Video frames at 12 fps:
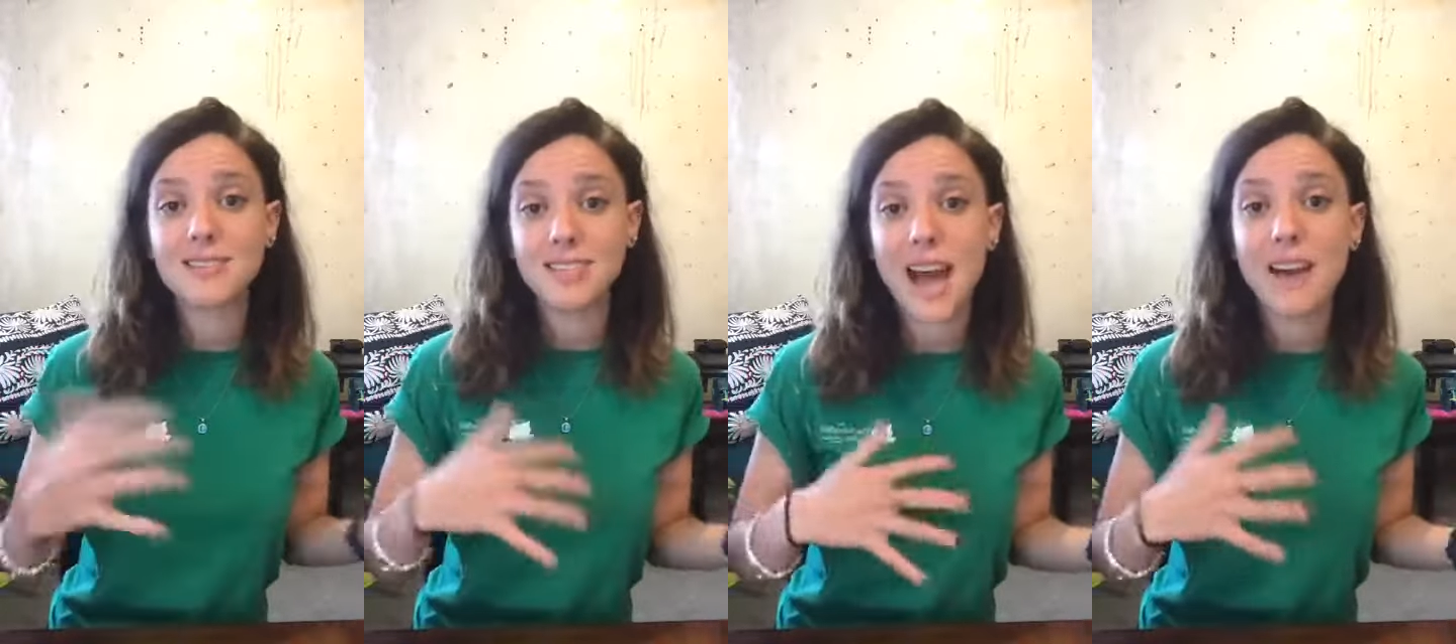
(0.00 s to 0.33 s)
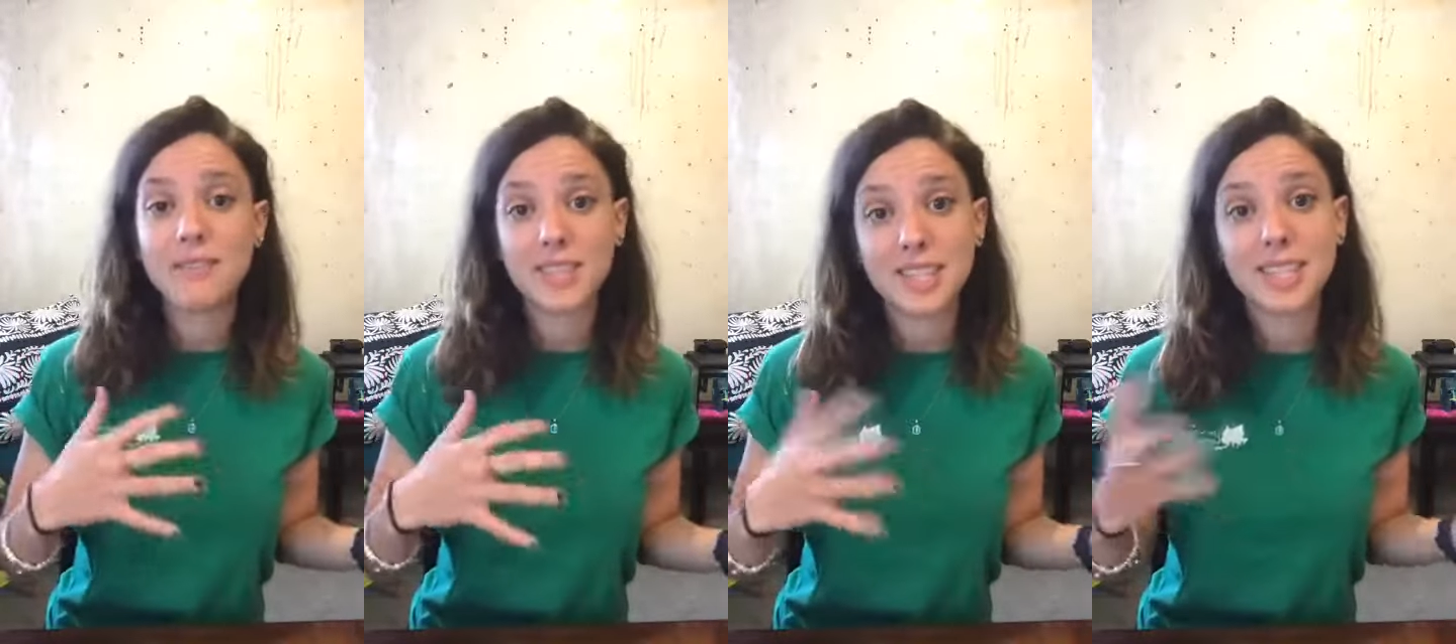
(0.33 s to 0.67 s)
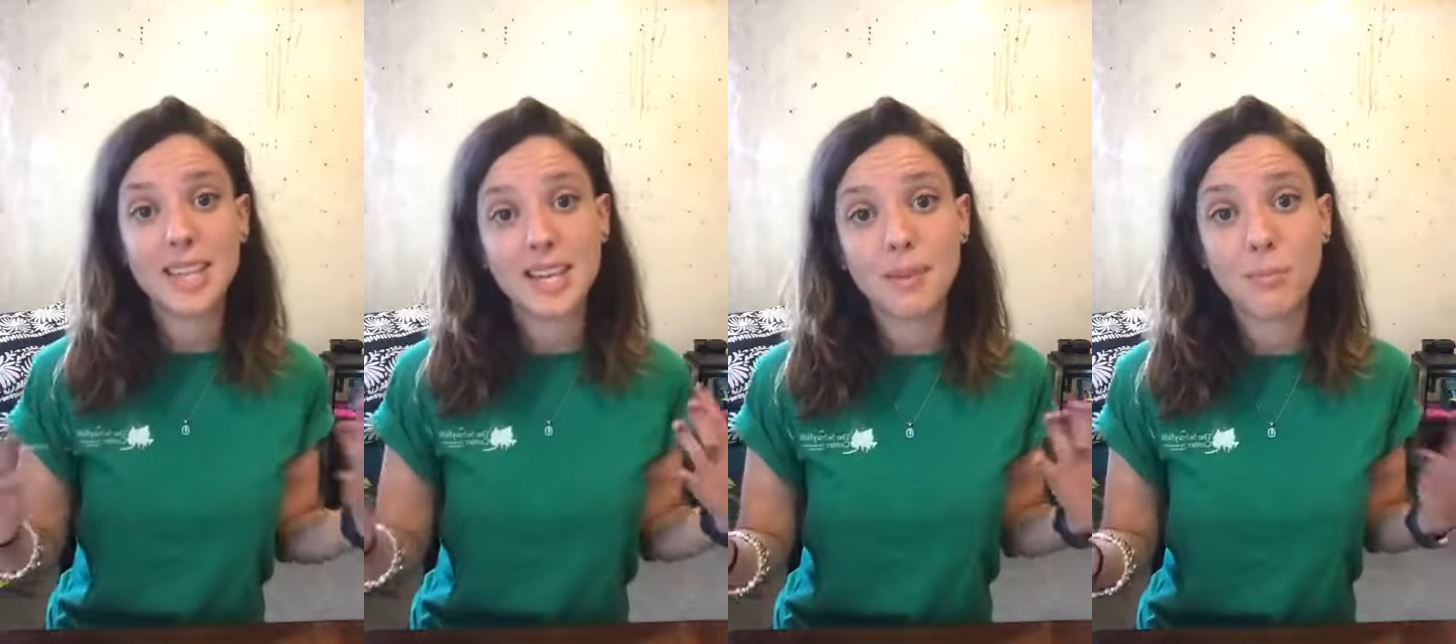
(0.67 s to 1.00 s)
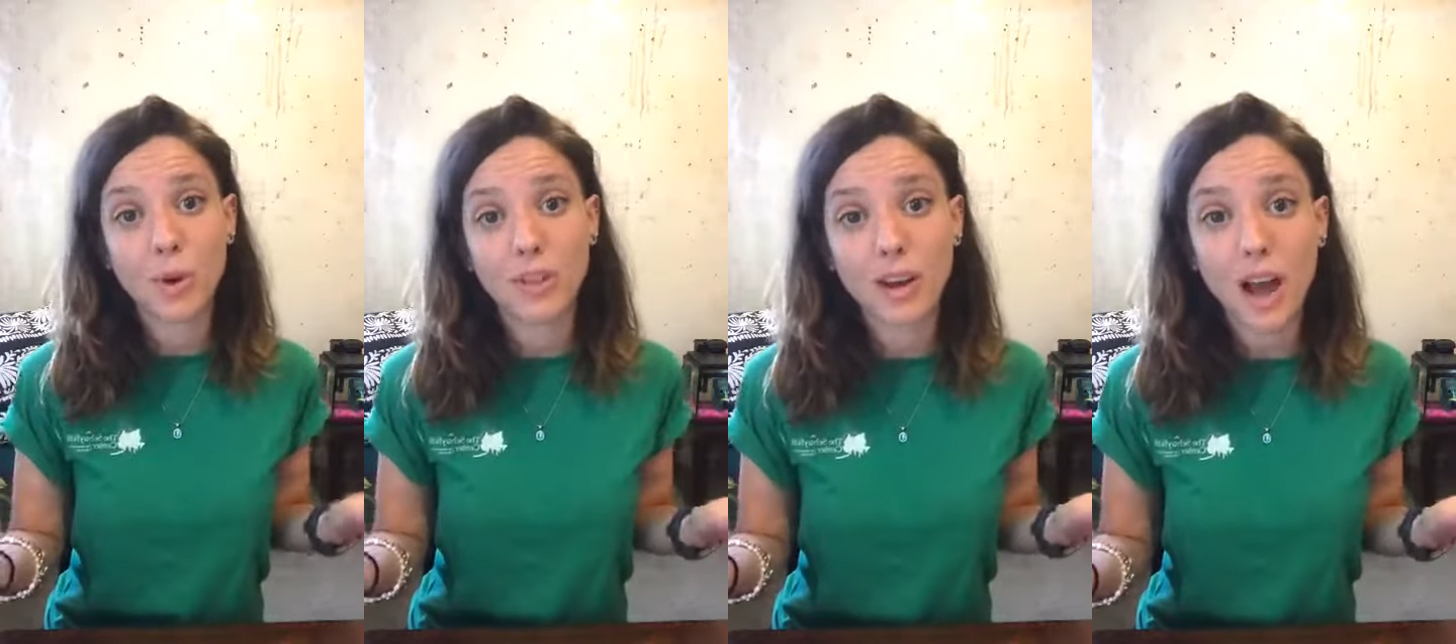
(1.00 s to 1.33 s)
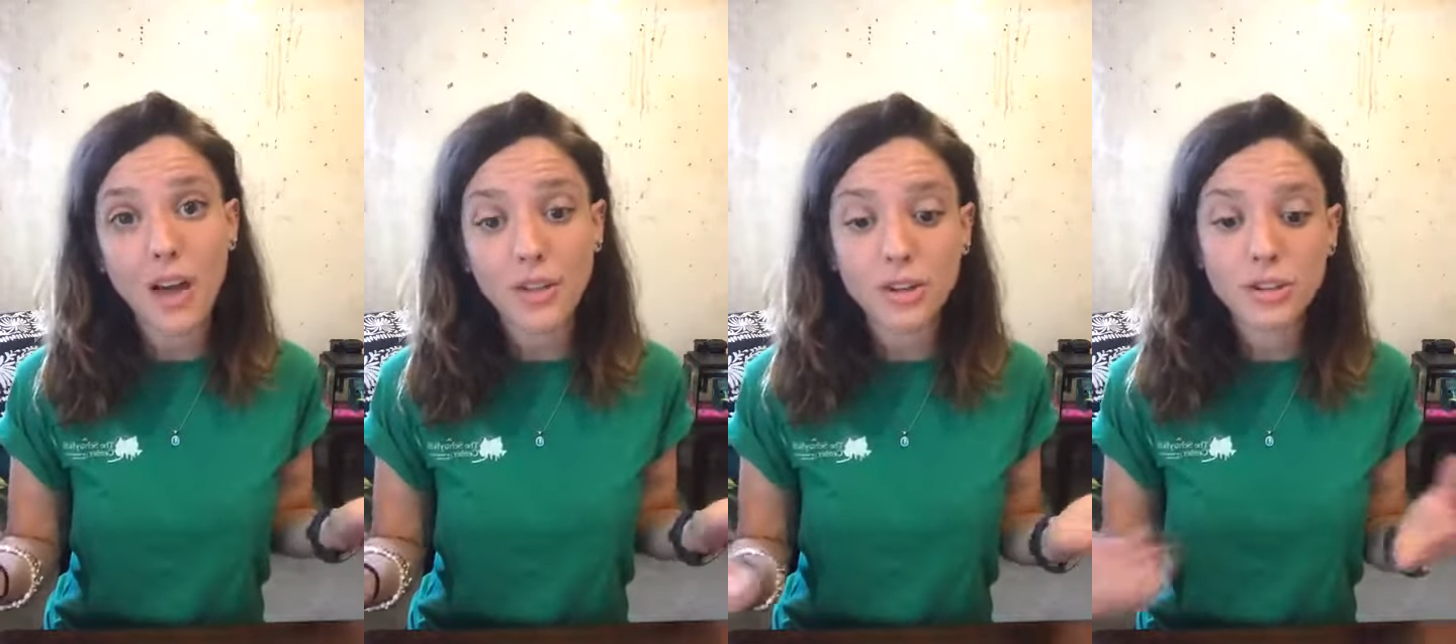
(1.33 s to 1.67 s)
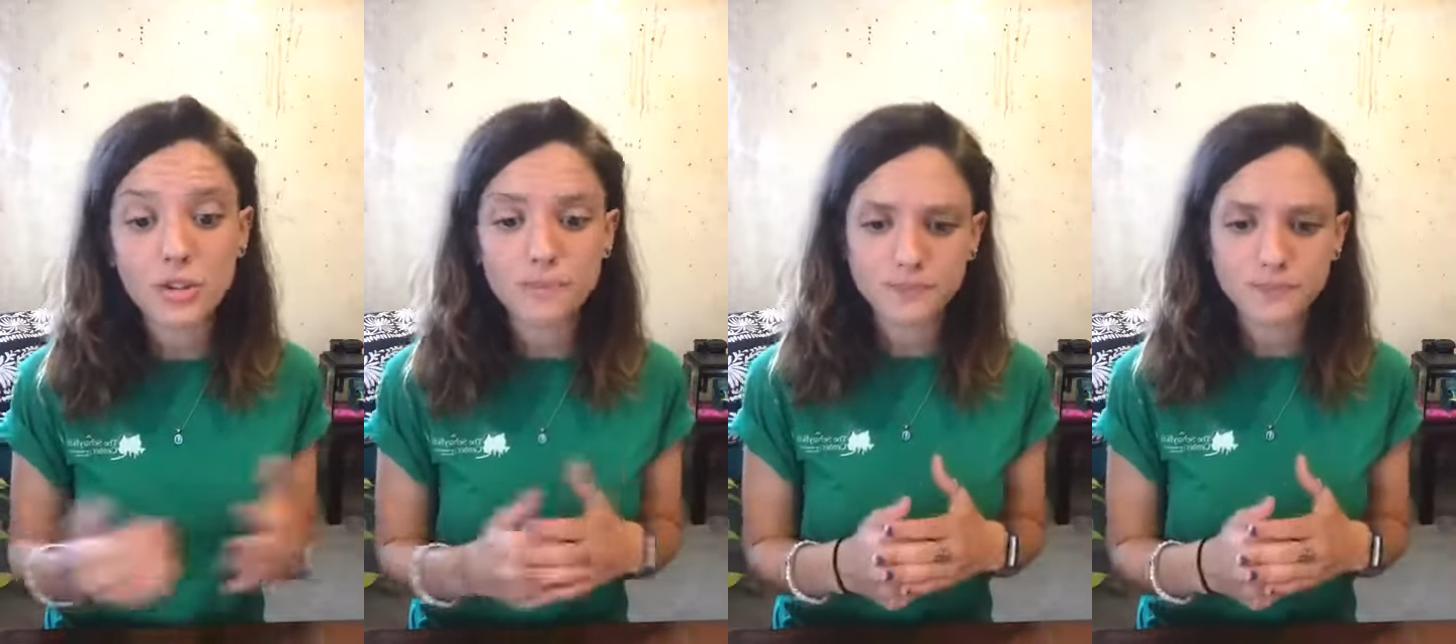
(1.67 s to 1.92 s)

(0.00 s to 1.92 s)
have succeeded more than others.